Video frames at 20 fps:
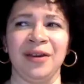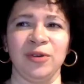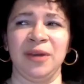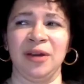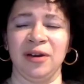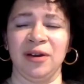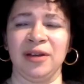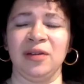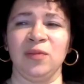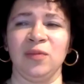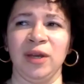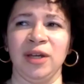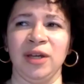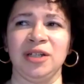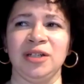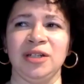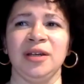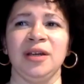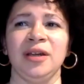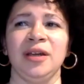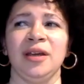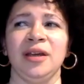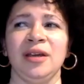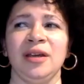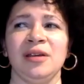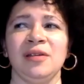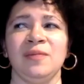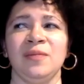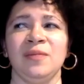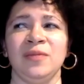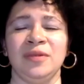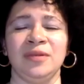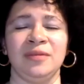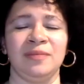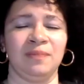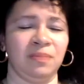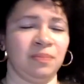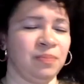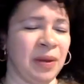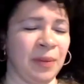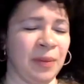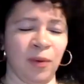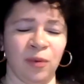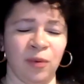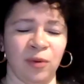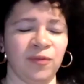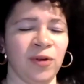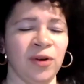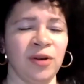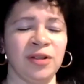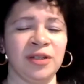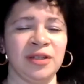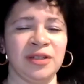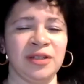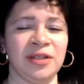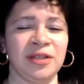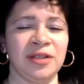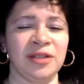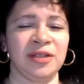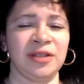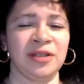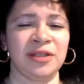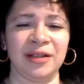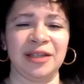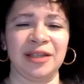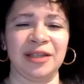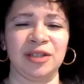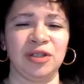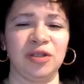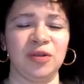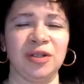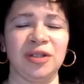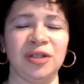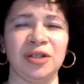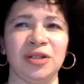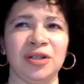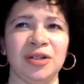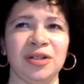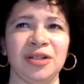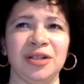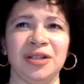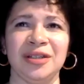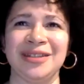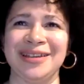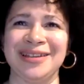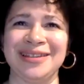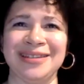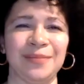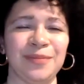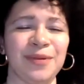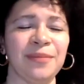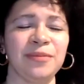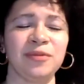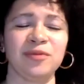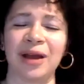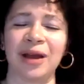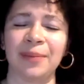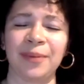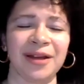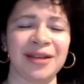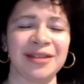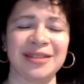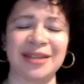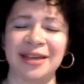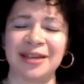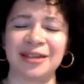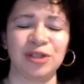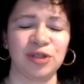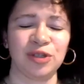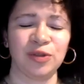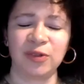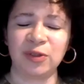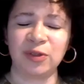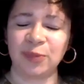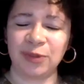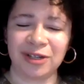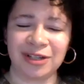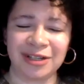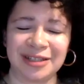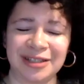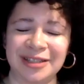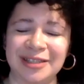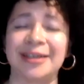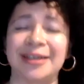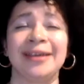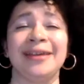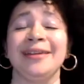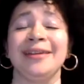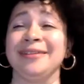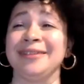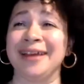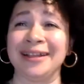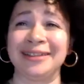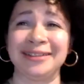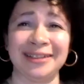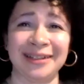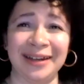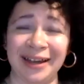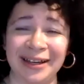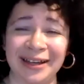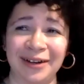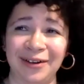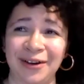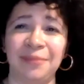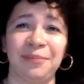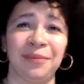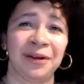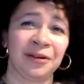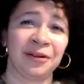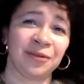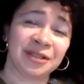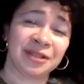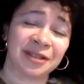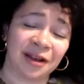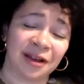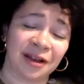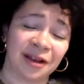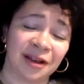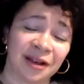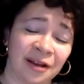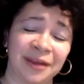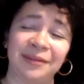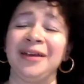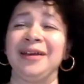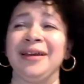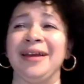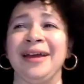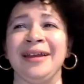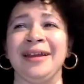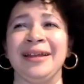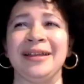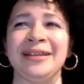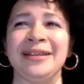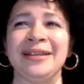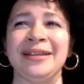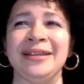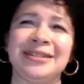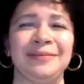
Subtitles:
was a period in which people referred to synagogues as Jewish churches and sometimes rabbis as Jewish priests. That's inaccurate, but it was common. And